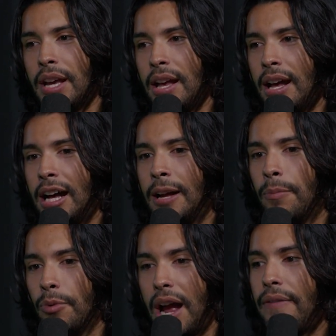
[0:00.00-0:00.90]

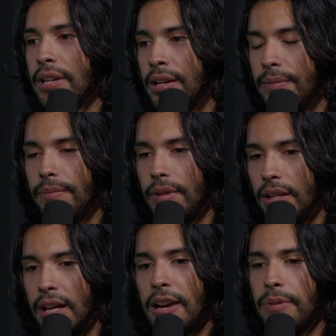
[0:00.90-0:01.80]
We're having a
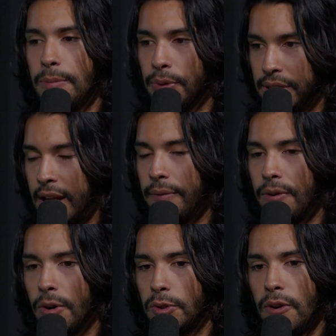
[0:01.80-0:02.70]
lot of people sign up
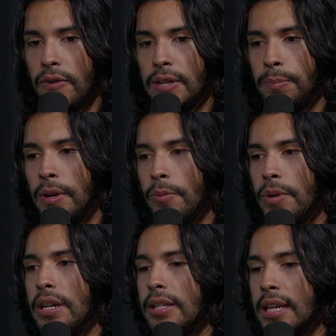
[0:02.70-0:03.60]
for our service, but
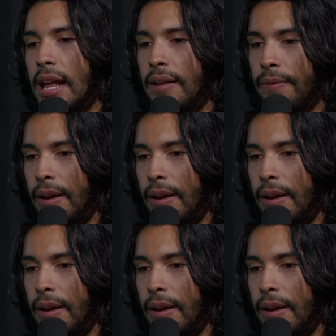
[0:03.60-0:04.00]
we just need to